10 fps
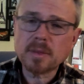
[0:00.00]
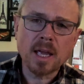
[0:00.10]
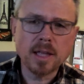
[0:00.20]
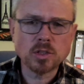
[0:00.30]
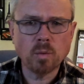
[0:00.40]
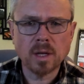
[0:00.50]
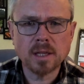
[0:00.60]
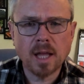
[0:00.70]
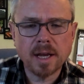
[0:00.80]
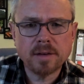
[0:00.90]
It's one
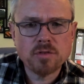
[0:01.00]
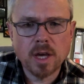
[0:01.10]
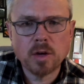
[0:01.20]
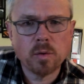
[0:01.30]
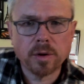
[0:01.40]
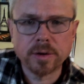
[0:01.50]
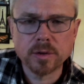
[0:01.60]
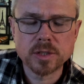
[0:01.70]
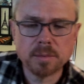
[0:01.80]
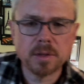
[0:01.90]
line of jQuery or
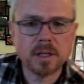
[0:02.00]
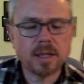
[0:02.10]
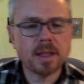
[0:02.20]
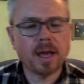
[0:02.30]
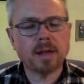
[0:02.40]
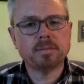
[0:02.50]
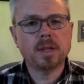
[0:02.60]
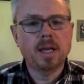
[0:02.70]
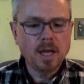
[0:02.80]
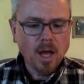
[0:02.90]
something like that.
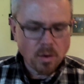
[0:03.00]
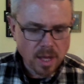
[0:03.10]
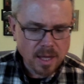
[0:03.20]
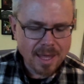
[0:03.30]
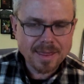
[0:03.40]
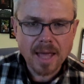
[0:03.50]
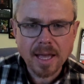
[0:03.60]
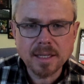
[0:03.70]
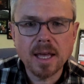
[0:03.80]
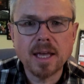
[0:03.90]
Okay, in
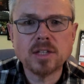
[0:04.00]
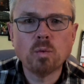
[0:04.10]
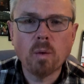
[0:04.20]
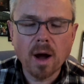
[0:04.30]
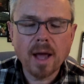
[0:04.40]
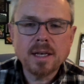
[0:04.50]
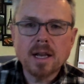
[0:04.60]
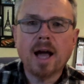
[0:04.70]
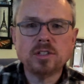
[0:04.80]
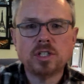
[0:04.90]
that case, why
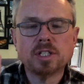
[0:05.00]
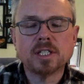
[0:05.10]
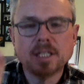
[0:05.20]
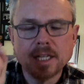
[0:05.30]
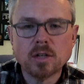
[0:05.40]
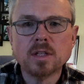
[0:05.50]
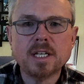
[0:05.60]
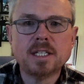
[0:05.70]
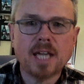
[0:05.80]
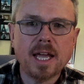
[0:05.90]
not just
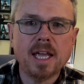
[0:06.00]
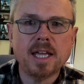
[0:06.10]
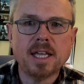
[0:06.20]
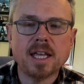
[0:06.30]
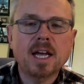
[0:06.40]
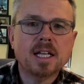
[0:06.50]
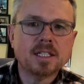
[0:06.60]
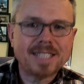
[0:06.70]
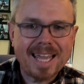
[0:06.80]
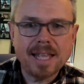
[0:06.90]
literally take
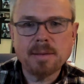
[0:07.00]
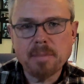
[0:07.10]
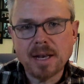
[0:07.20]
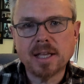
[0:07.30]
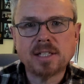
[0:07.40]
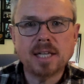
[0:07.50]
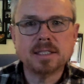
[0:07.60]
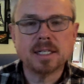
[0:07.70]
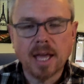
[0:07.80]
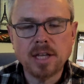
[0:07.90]
10 minutes and
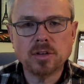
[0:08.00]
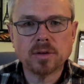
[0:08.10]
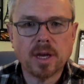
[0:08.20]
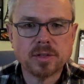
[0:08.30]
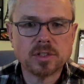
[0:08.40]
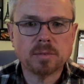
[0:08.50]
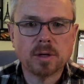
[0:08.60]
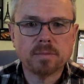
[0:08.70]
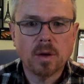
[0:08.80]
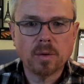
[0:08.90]
delight your customer?
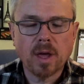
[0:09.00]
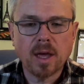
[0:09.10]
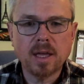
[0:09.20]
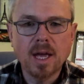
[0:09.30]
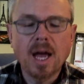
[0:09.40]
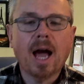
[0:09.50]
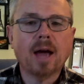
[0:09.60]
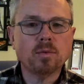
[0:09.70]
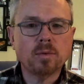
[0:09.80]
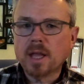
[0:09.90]
Okay, I
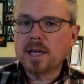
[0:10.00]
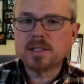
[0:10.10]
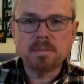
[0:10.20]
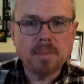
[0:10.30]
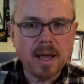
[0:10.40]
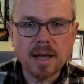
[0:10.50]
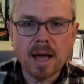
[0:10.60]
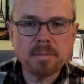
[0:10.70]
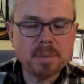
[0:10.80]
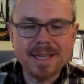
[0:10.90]
realize it may
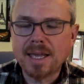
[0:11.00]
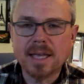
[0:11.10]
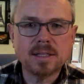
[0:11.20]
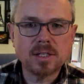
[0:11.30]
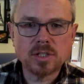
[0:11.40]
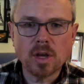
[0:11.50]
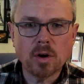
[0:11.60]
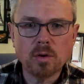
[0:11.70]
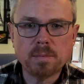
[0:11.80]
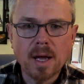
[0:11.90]
not be in the
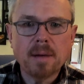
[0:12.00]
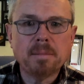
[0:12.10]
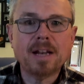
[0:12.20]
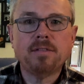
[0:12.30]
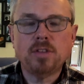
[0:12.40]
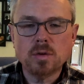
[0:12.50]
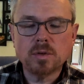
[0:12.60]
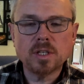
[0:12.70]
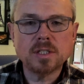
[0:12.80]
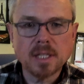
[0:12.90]
scope, but if you
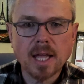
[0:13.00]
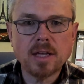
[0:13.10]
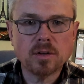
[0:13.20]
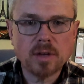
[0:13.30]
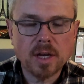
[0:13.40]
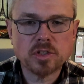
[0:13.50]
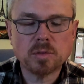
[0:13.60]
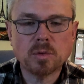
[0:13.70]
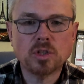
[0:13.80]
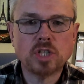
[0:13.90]
can delight your
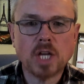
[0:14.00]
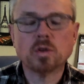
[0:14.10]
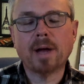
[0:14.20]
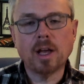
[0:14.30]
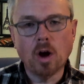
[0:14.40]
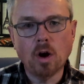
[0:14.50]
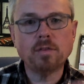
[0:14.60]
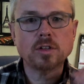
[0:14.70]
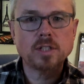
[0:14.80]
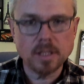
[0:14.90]
customer in general by
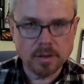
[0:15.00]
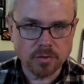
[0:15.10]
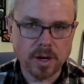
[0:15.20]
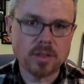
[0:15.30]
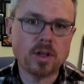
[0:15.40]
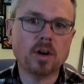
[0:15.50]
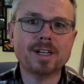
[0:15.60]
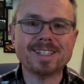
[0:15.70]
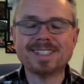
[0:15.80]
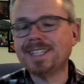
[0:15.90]
over-delivering, they're going
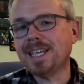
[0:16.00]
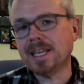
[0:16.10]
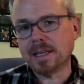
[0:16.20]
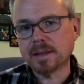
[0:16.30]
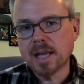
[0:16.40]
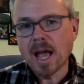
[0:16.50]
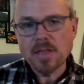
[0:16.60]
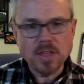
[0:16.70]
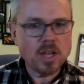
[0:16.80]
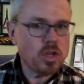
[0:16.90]
to see
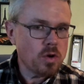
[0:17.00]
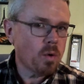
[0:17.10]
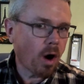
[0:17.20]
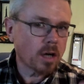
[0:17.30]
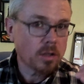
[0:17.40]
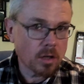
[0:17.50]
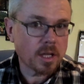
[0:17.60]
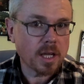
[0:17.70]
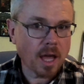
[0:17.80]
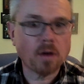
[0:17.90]
that you are
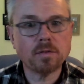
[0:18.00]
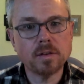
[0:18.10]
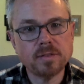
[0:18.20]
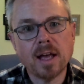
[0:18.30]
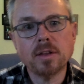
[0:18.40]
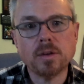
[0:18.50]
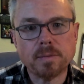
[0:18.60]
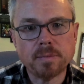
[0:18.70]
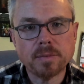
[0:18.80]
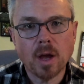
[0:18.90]
looking out for value.
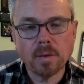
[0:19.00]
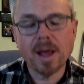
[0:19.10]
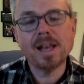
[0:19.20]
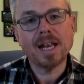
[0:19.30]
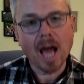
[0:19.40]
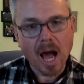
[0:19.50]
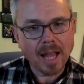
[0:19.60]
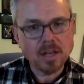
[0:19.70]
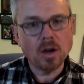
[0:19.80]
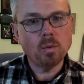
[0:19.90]
All right, and
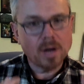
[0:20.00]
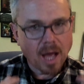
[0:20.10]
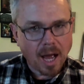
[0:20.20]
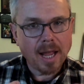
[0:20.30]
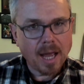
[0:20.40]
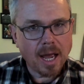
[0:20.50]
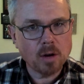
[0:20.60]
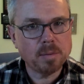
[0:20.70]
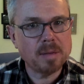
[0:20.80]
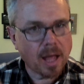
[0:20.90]
I know when I hire
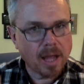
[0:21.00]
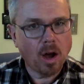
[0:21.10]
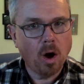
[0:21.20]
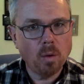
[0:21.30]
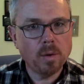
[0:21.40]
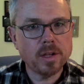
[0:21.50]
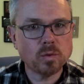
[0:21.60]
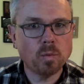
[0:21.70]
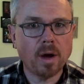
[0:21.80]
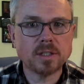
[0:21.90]
people, I always
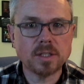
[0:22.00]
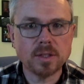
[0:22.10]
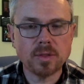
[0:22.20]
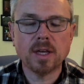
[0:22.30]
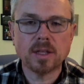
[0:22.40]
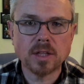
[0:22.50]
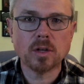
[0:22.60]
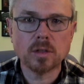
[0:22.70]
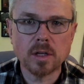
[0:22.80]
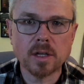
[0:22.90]
want to think that
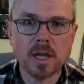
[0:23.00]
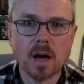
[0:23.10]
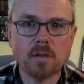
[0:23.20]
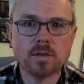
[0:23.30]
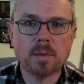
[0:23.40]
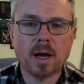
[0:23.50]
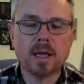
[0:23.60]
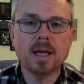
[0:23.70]
they're looking out for my